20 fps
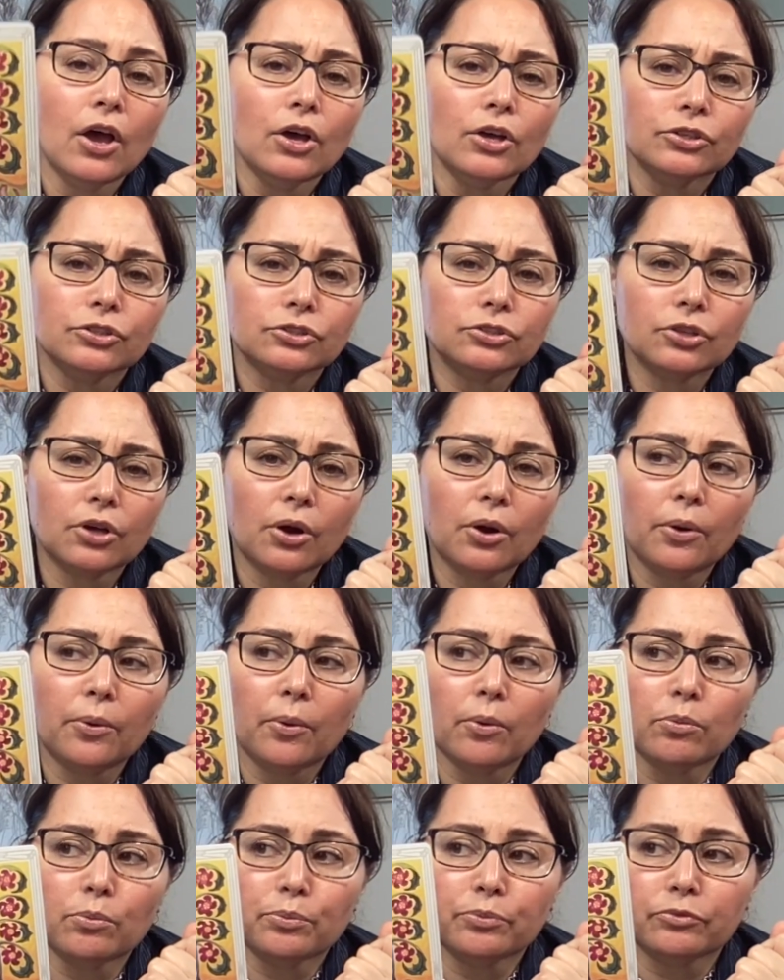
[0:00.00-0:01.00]

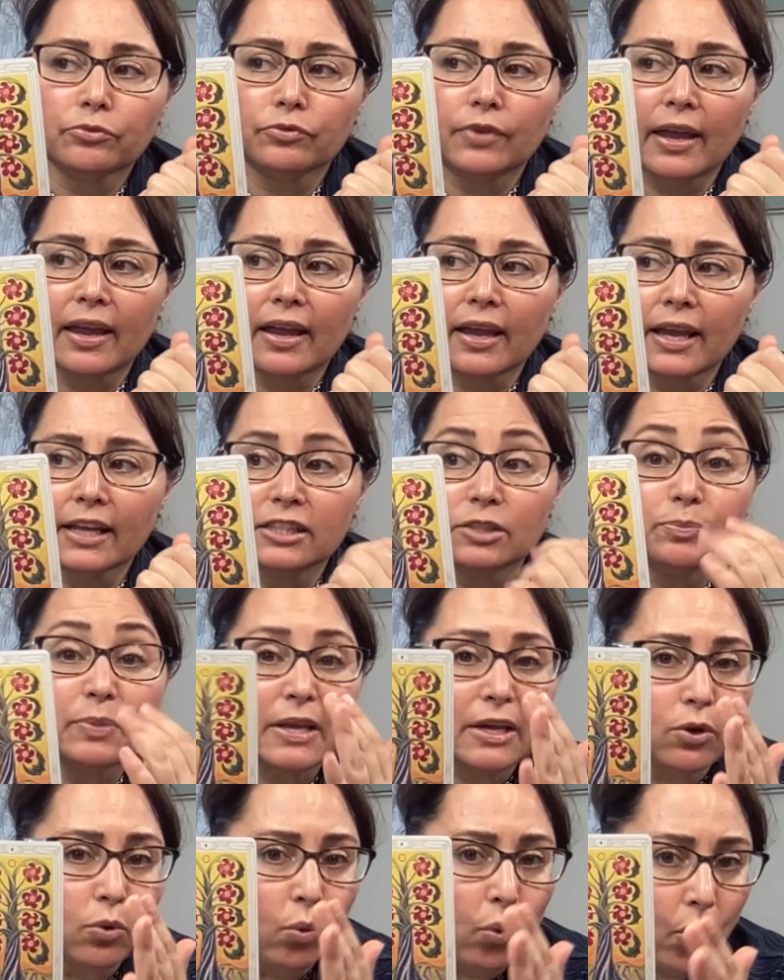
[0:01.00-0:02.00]
So it's
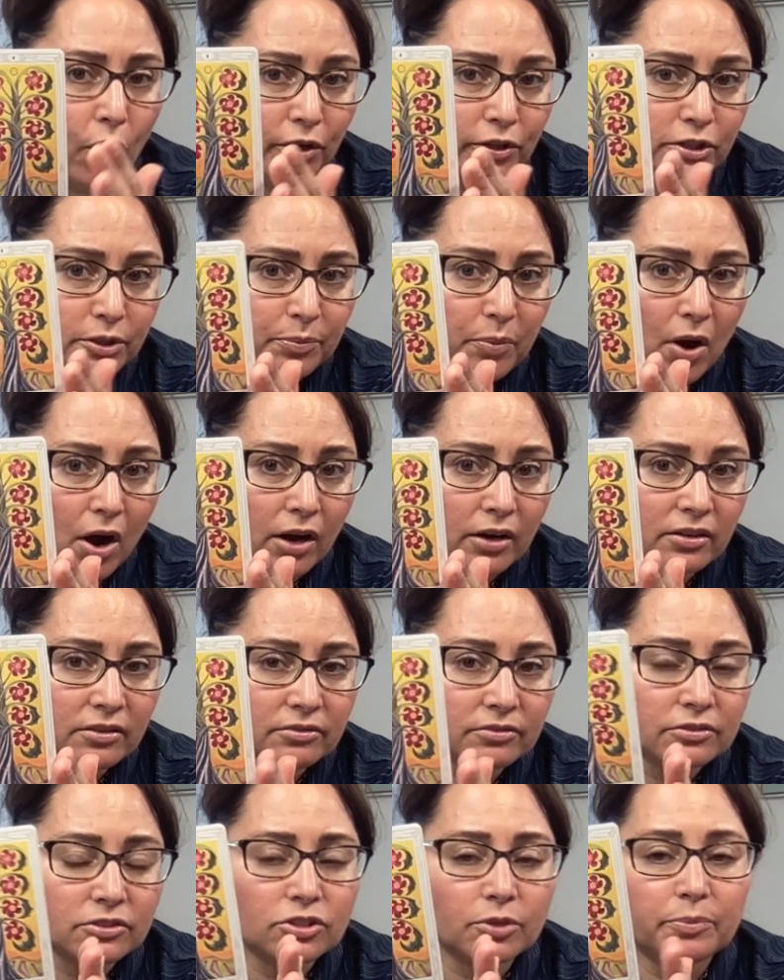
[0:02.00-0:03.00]
being worked upon.
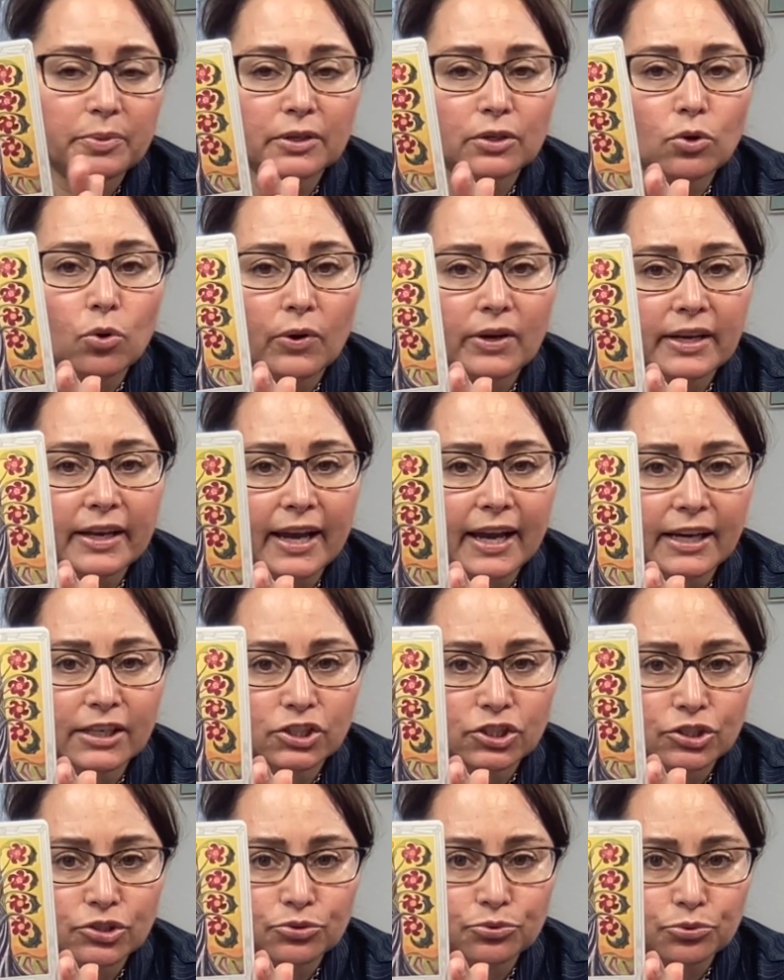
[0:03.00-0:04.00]
So Bitcoin Cash
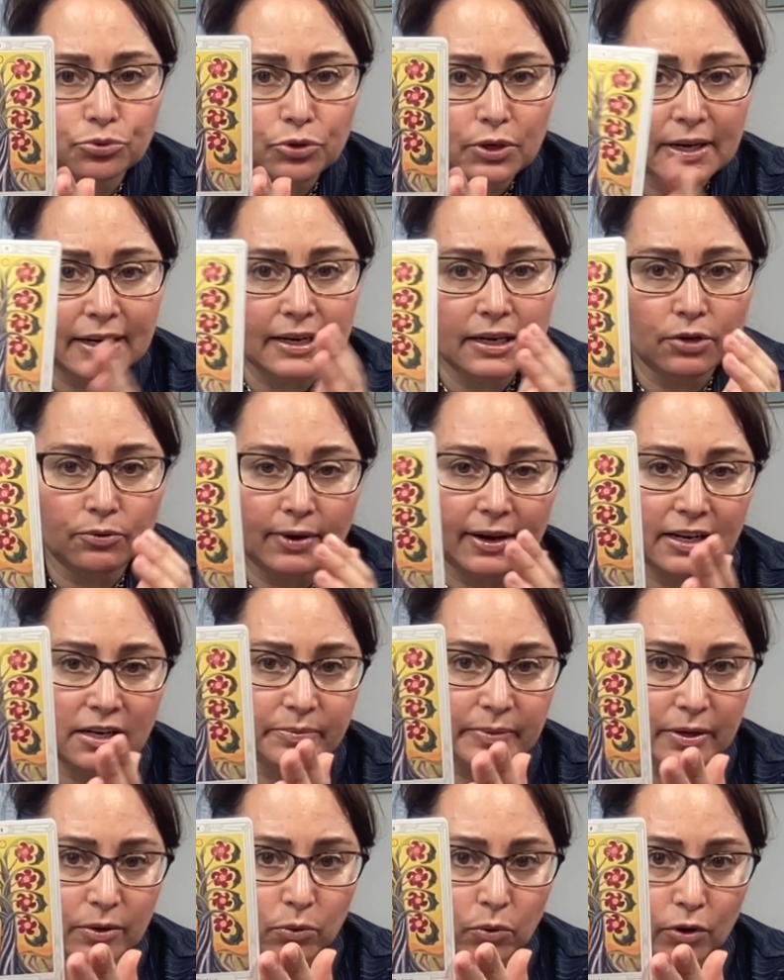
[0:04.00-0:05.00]
is really, really
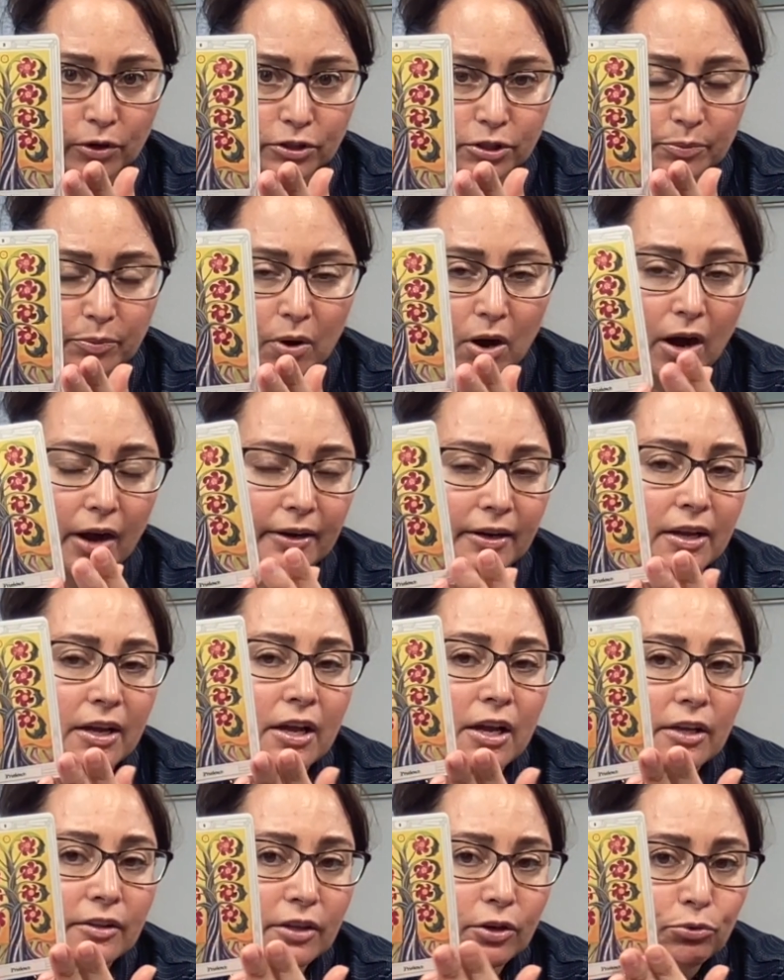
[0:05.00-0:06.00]
being worked upon.
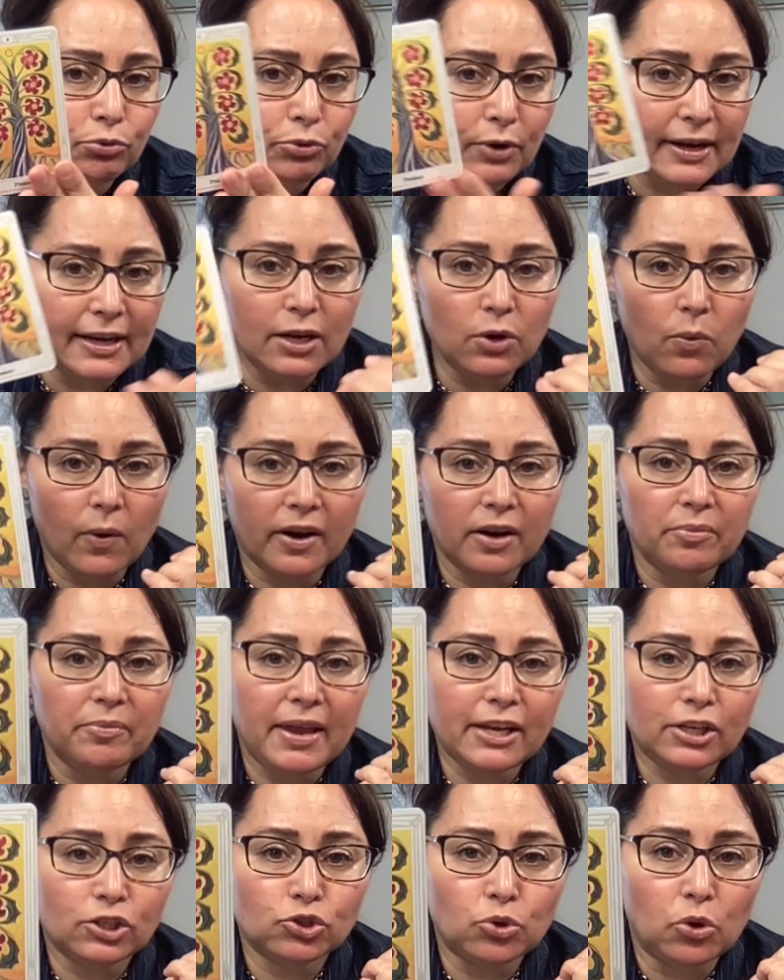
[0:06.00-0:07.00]
They really want to
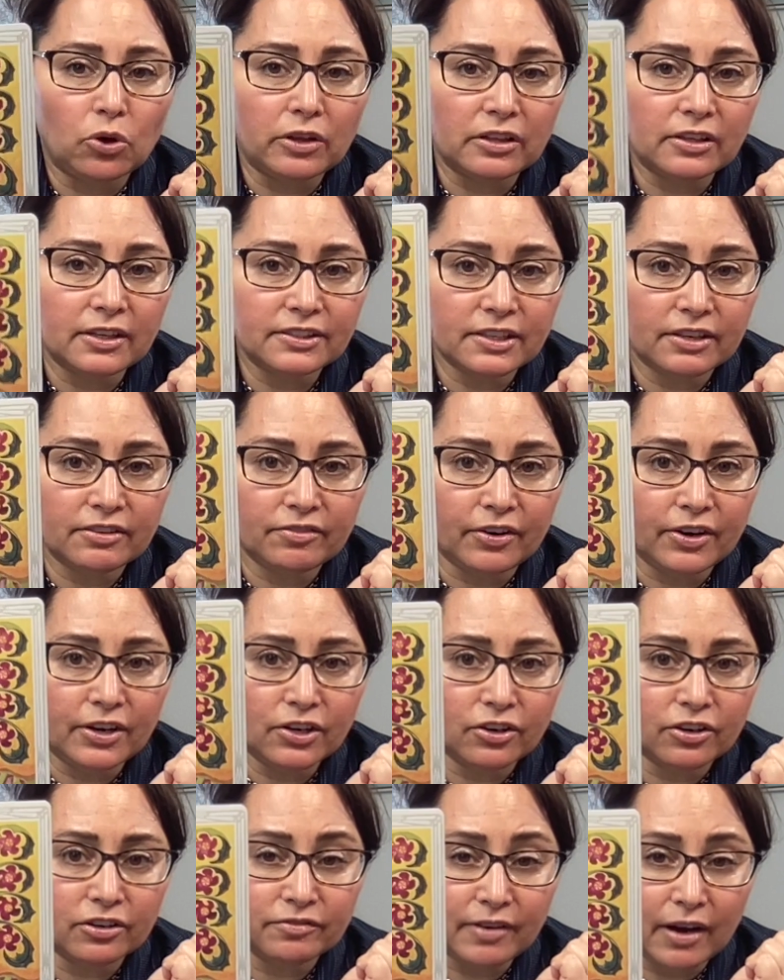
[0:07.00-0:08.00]
make sure that there's a very
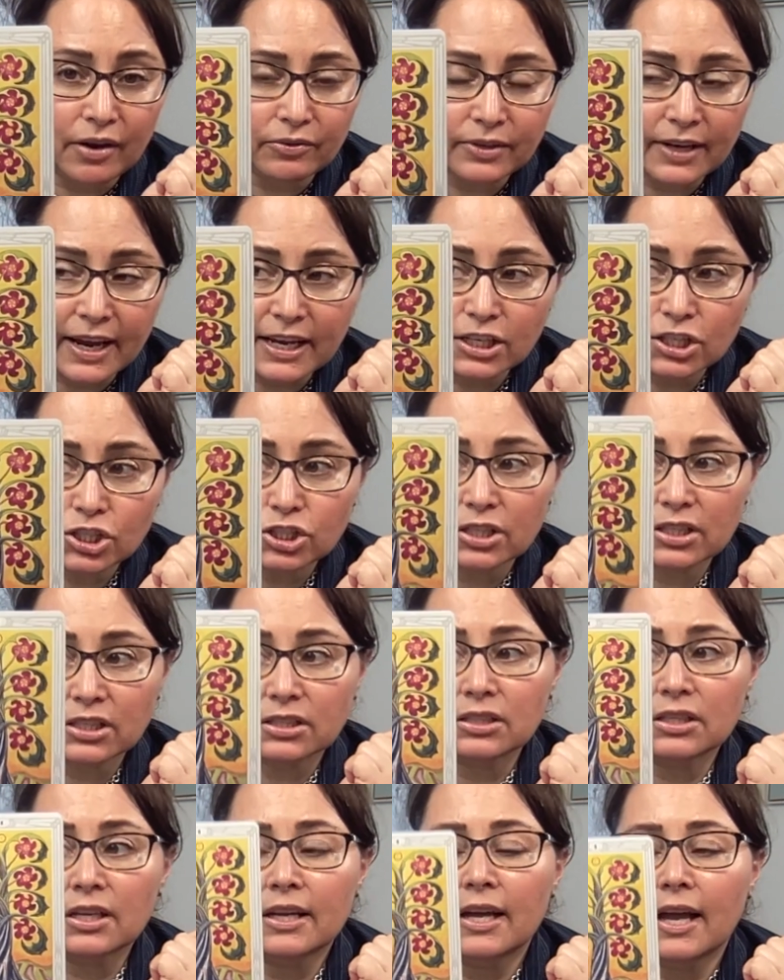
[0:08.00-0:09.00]
good
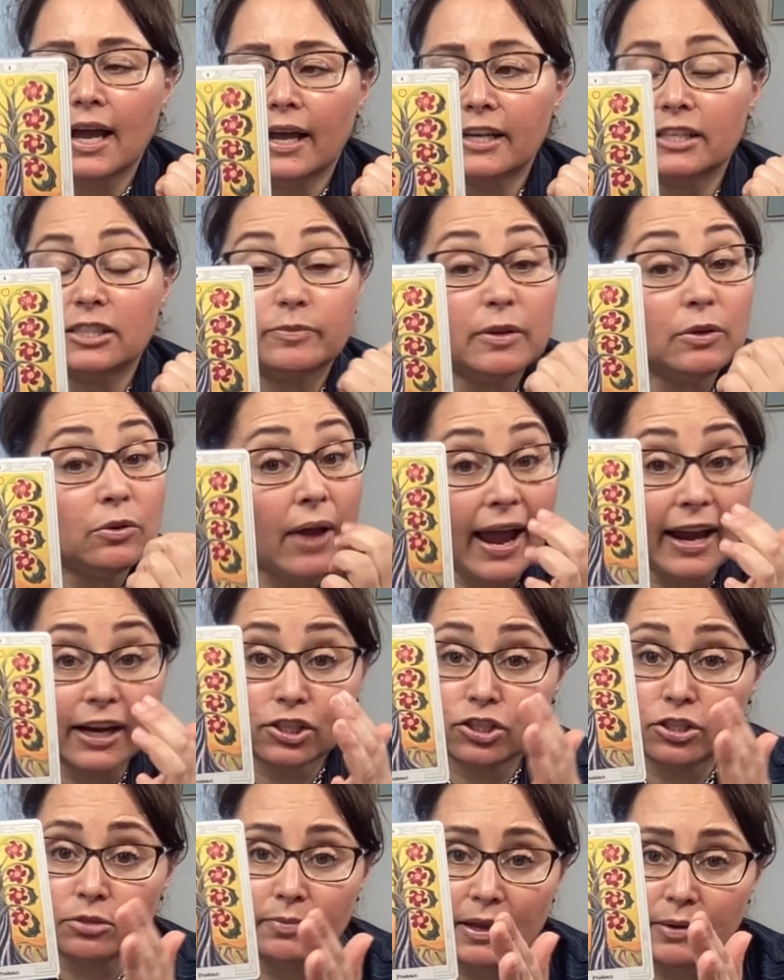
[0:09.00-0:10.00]
foundation. It's been
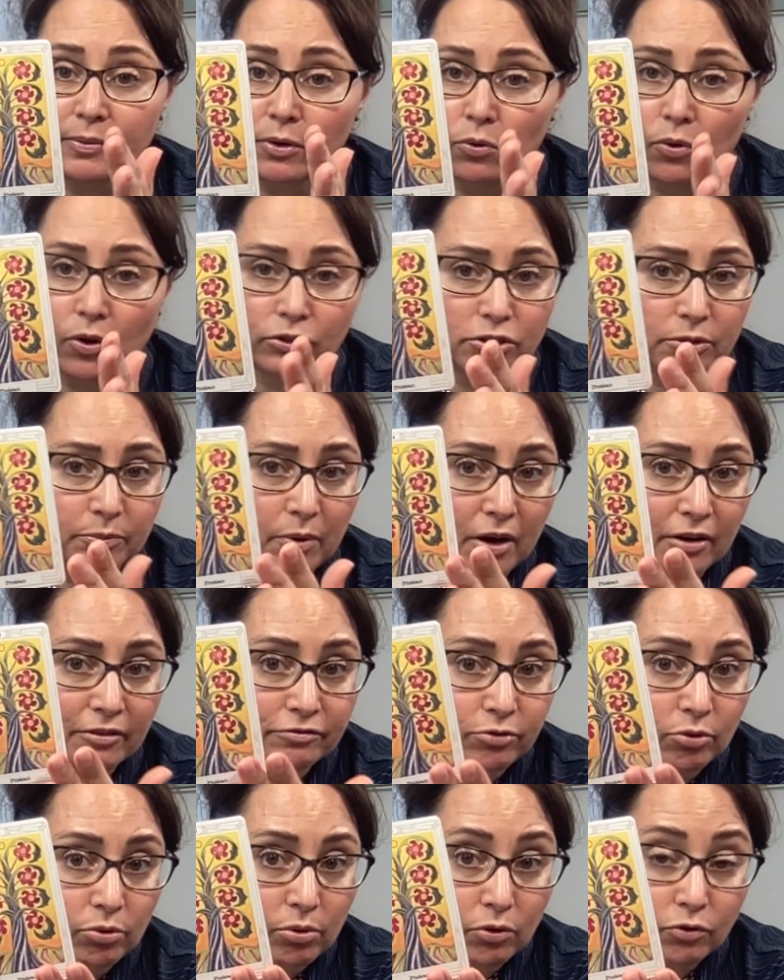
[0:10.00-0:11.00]
actually maybe worked upon
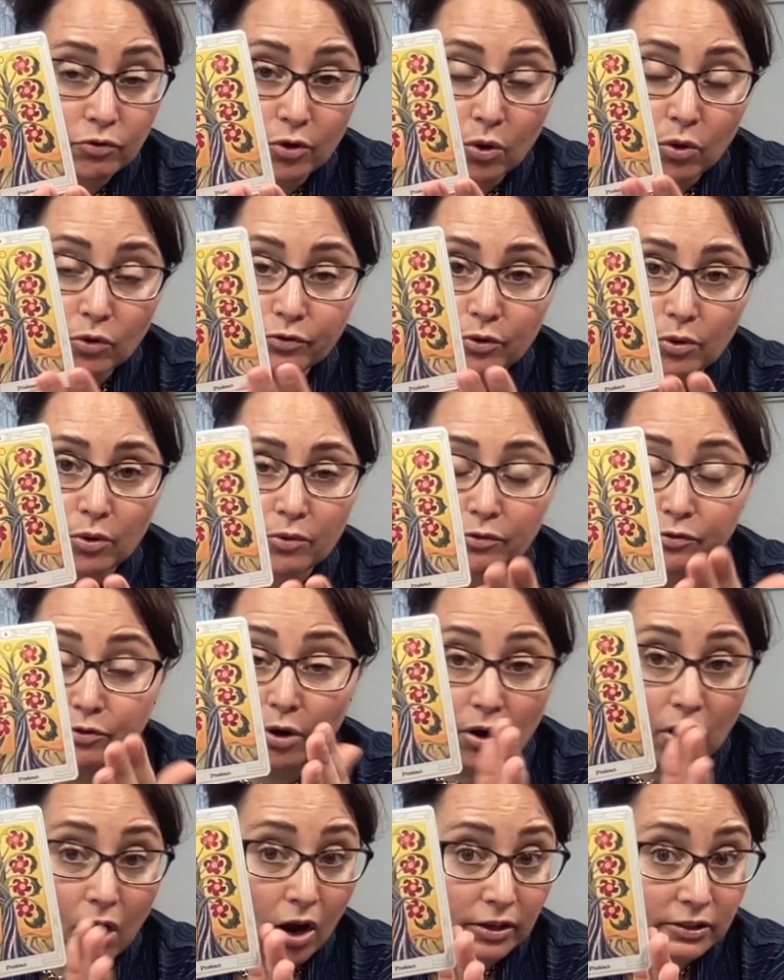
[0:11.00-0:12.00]
for
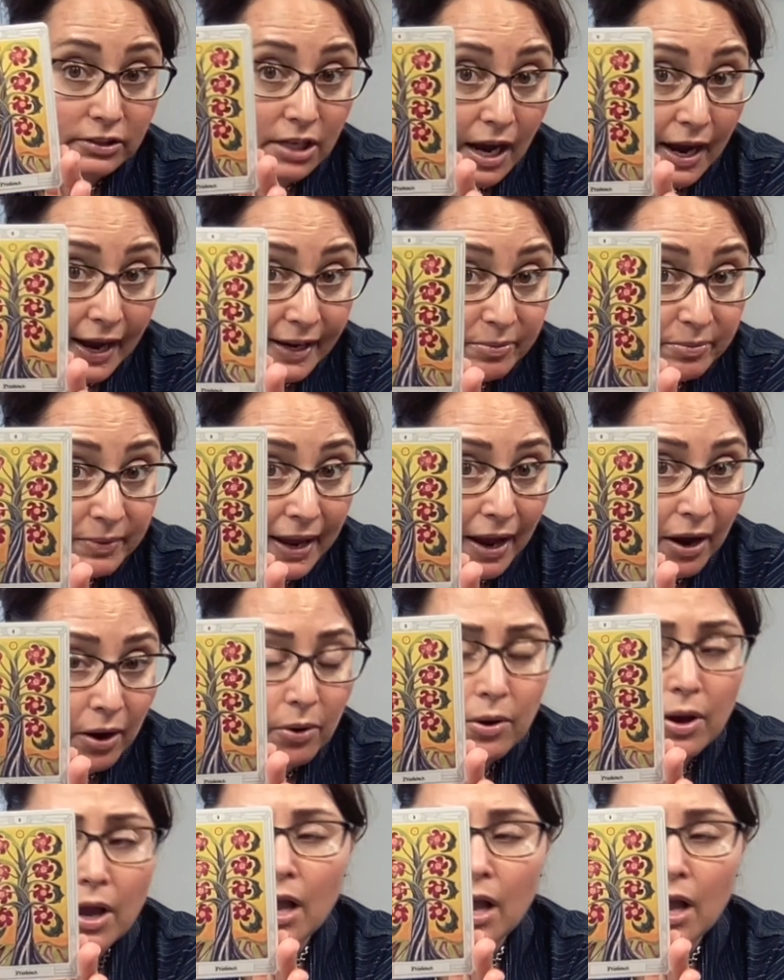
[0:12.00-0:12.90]
a long time now.